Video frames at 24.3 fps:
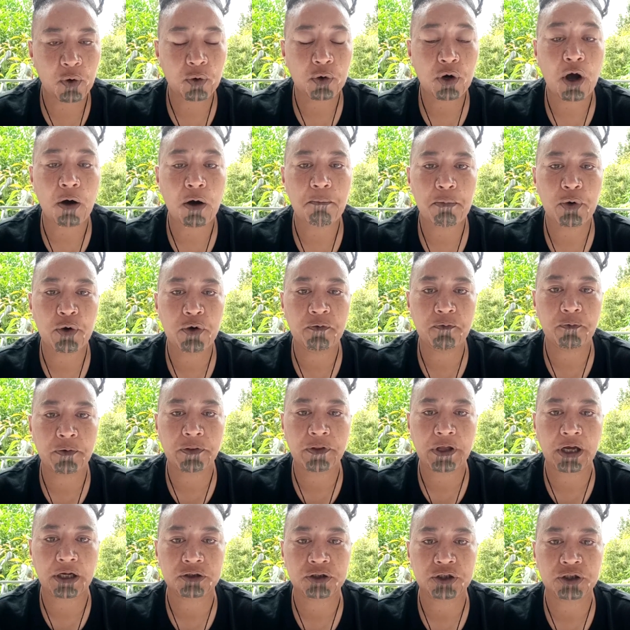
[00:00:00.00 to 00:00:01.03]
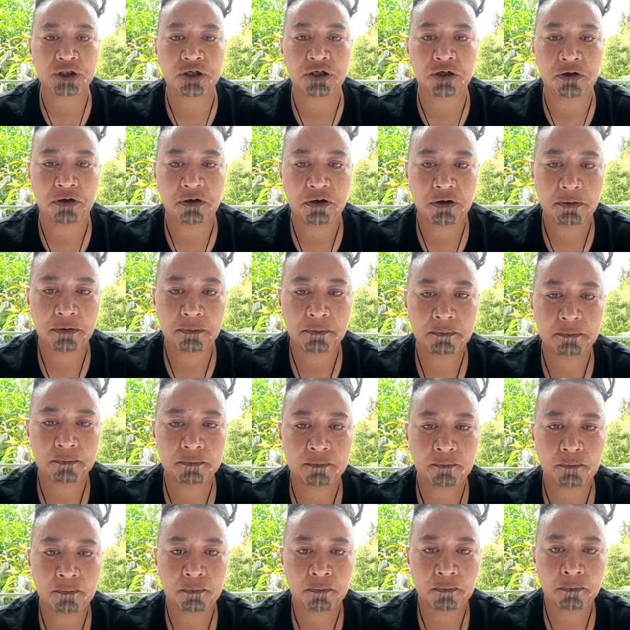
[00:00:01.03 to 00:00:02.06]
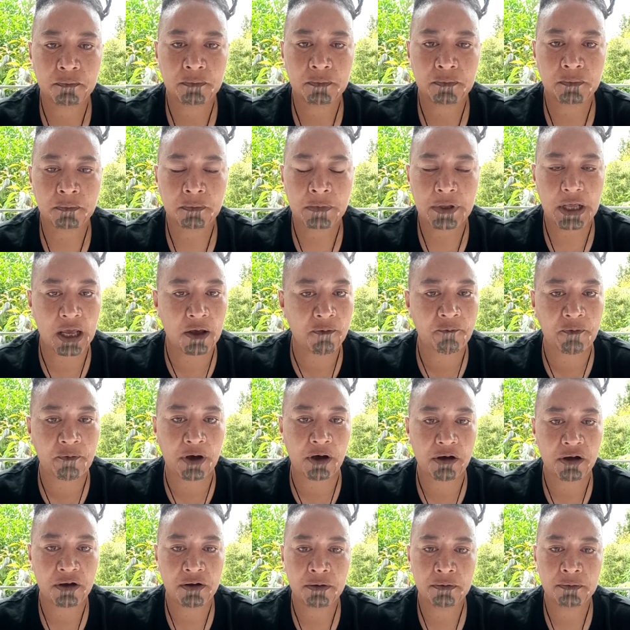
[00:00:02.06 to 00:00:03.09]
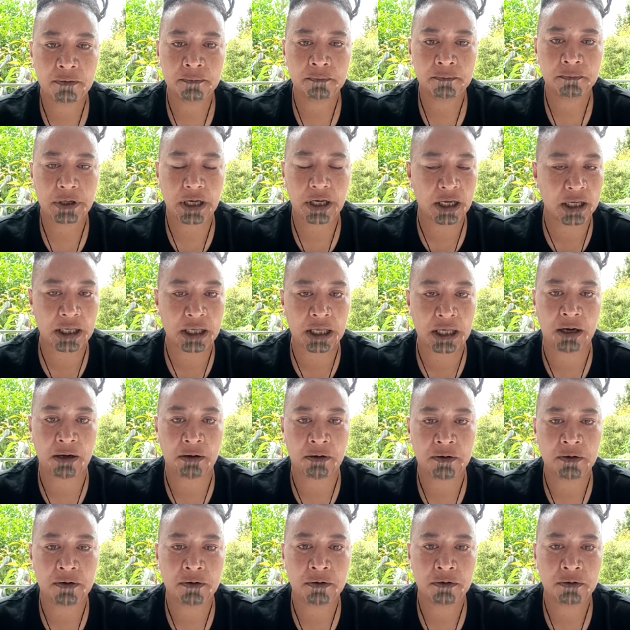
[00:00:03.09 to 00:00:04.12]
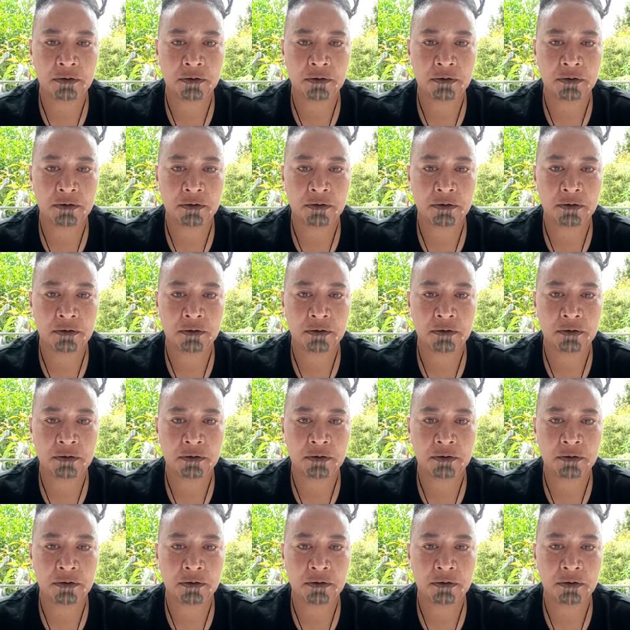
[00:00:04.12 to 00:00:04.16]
will not move without you, ever again.